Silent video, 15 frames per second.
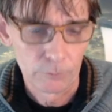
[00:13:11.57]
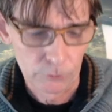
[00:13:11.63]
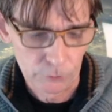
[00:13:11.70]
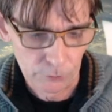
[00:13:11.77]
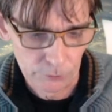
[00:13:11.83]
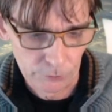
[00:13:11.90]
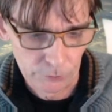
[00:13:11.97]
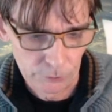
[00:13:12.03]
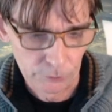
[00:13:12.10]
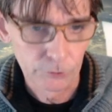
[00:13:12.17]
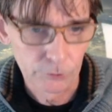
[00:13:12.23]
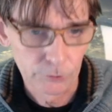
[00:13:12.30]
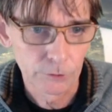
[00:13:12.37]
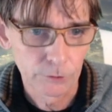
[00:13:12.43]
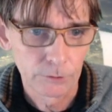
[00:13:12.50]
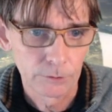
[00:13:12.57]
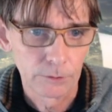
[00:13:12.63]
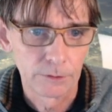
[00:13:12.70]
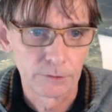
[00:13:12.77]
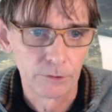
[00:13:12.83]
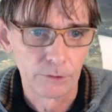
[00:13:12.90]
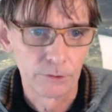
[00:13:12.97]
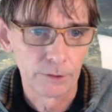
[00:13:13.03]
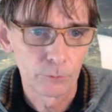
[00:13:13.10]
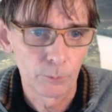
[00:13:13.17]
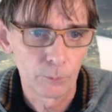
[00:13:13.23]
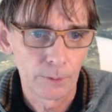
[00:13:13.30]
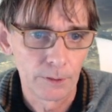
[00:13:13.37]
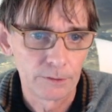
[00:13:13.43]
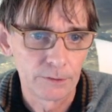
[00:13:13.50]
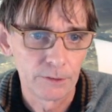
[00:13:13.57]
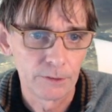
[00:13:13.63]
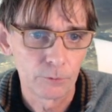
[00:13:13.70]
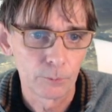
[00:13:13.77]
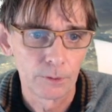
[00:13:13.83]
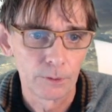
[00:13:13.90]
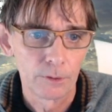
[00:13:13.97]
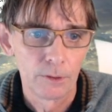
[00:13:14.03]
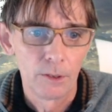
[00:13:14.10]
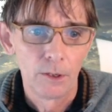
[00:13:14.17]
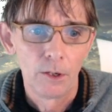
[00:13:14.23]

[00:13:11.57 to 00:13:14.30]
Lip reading: sorry, that's not this one, it's this one.